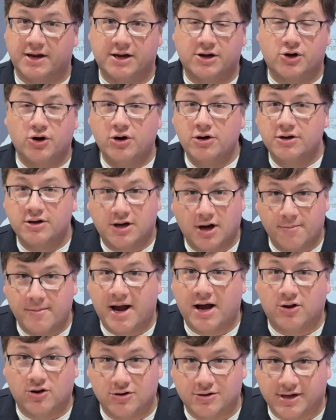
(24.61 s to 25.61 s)
It couldn't come
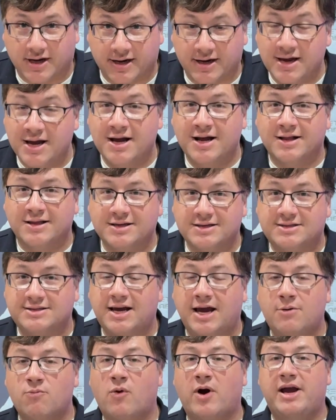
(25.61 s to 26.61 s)
out looking the
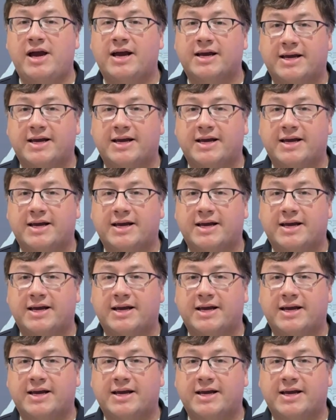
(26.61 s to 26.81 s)
same way